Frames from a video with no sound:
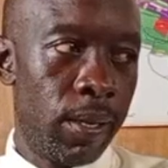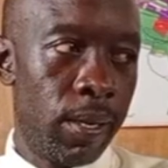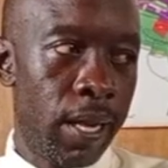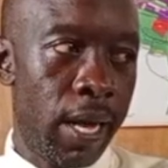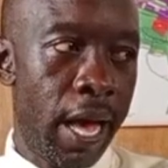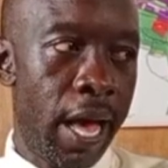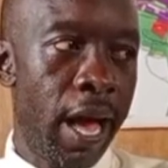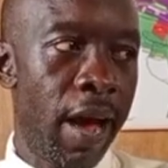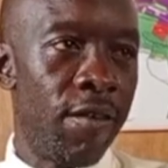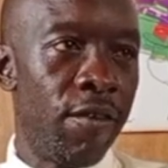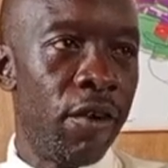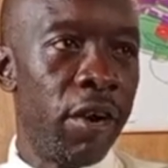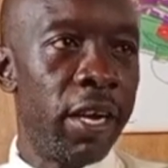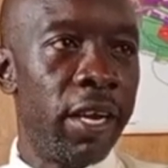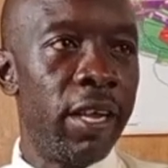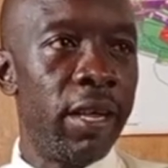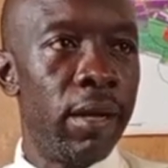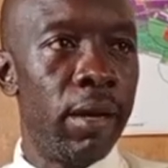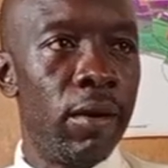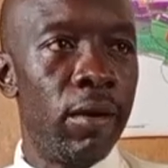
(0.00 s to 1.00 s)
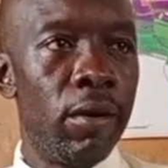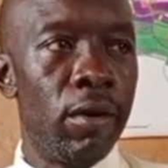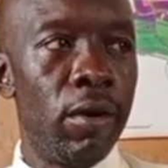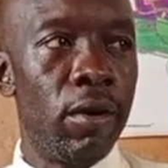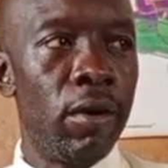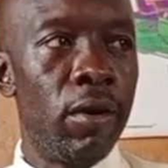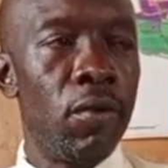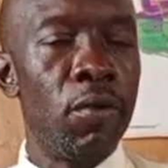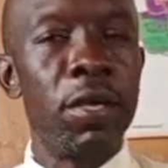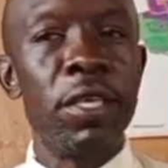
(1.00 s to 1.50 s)
I have
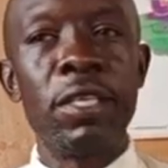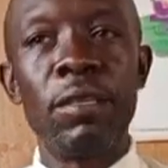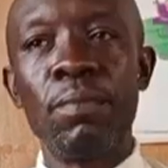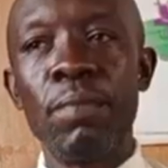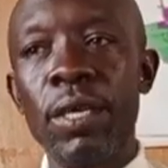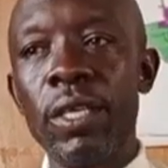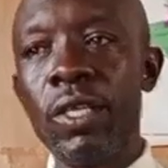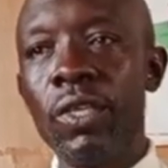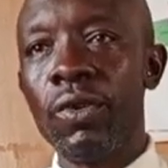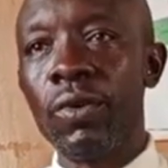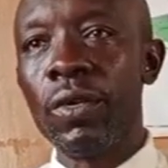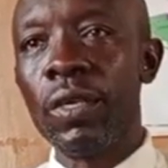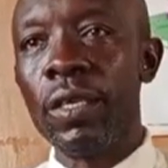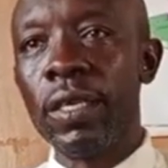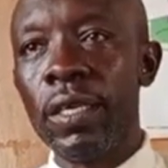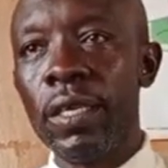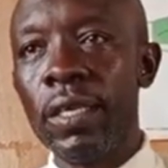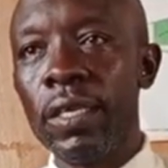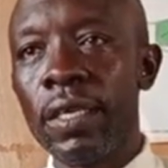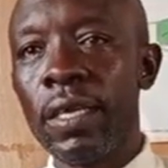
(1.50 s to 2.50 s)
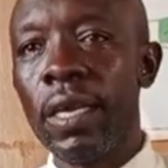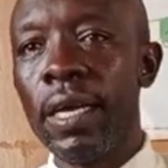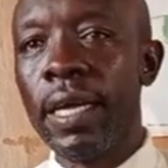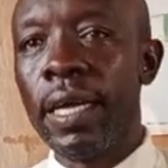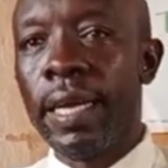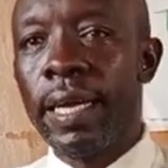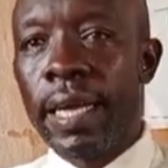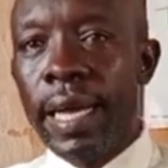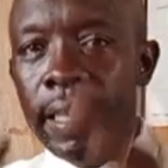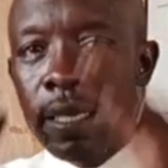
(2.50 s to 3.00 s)
always mentioned this,
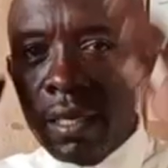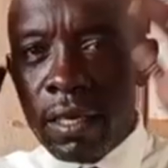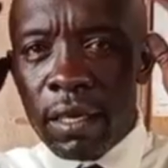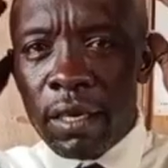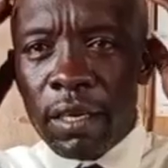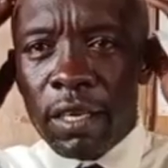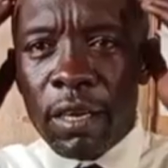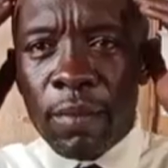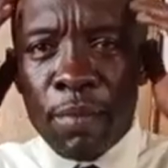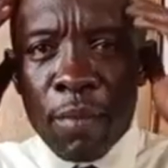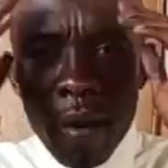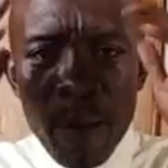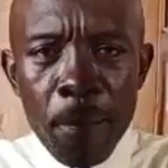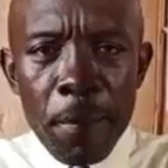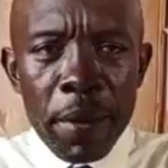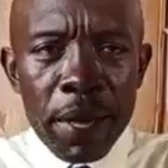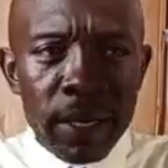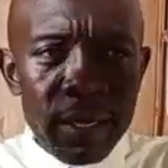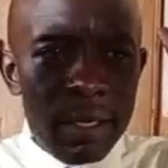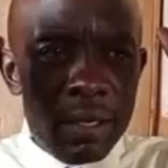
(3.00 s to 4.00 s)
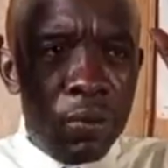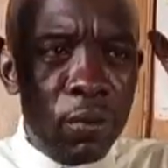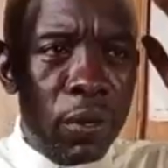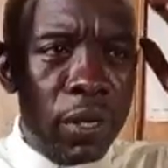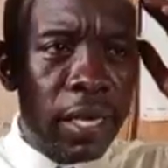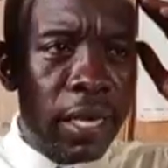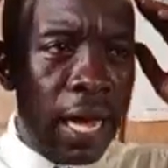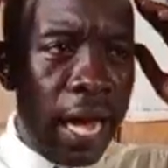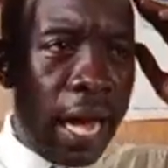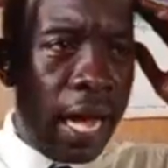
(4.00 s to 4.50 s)
that the moment
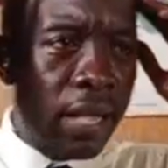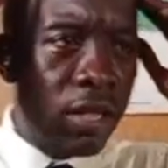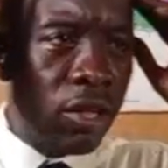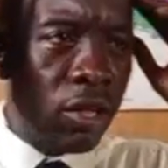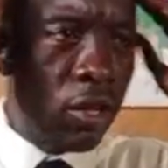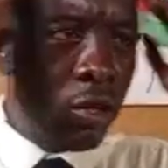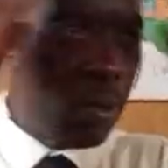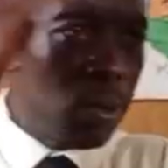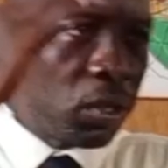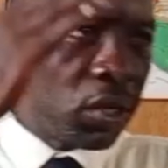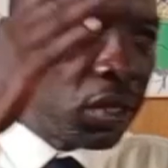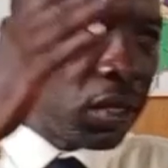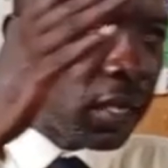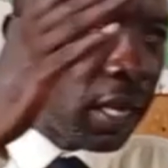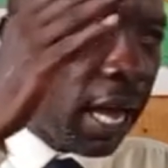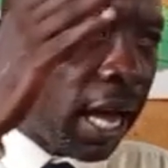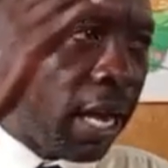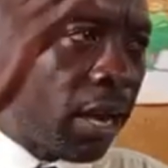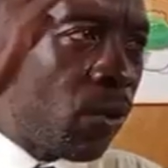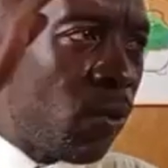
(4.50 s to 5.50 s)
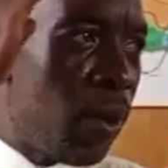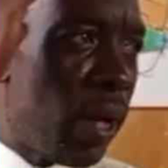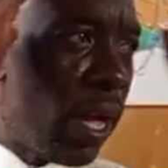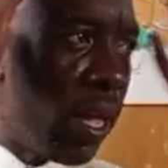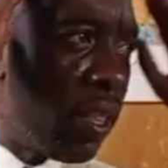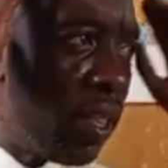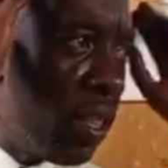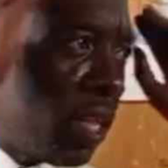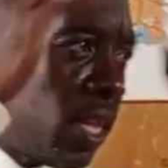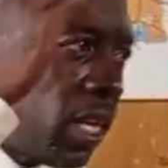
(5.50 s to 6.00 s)
we are youths and we
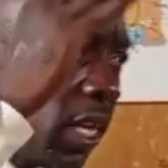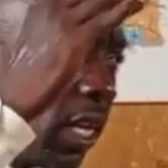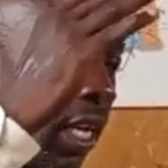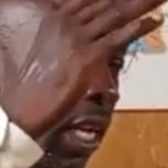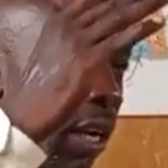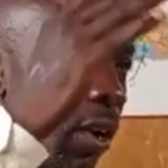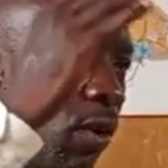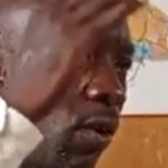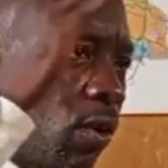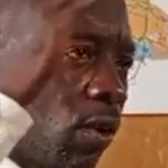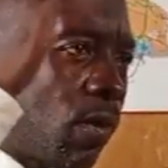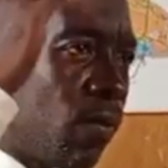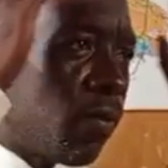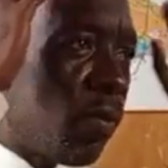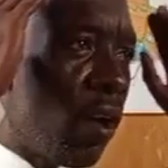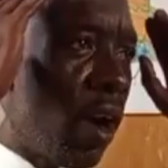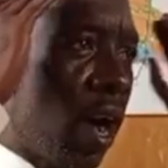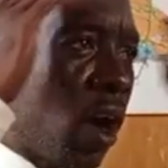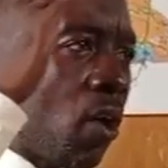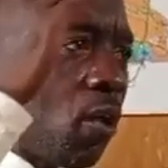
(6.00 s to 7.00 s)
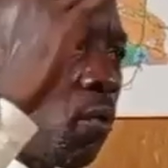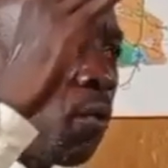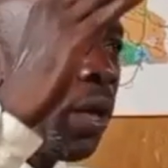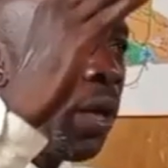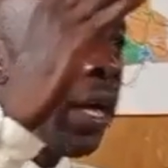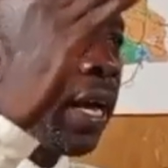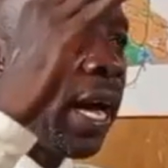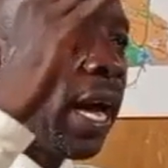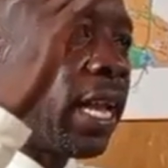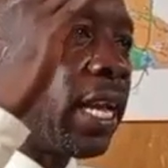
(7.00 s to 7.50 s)
are thinking of how we
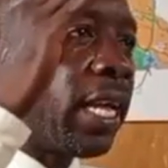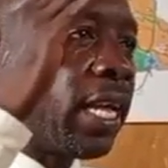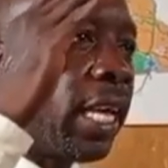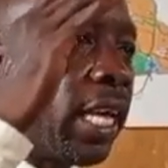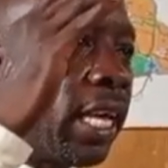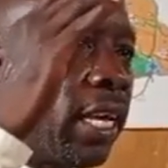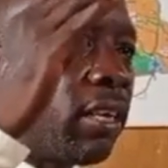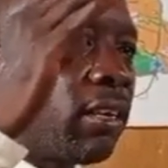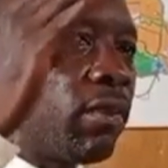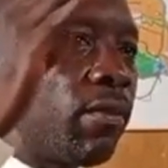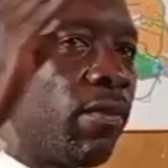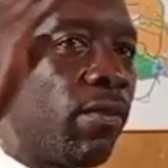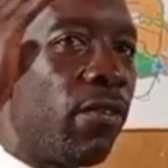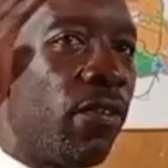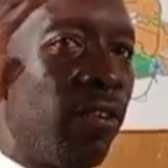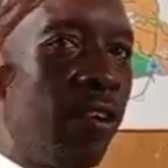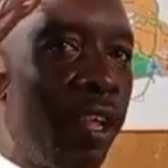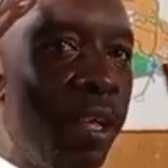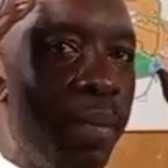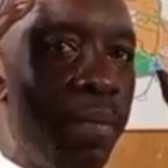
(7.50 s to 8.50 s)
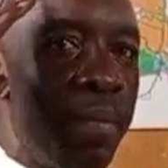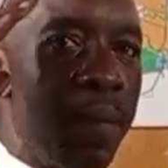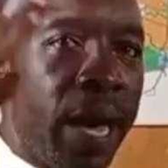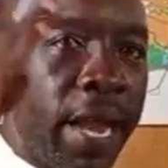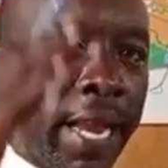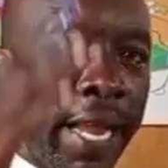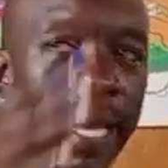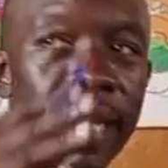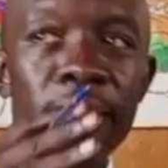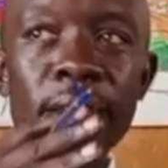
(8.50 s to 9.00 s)
can get free
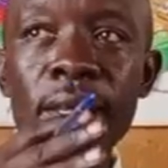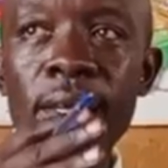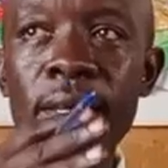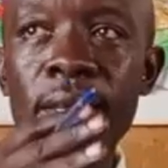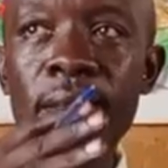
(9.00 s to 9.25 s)
money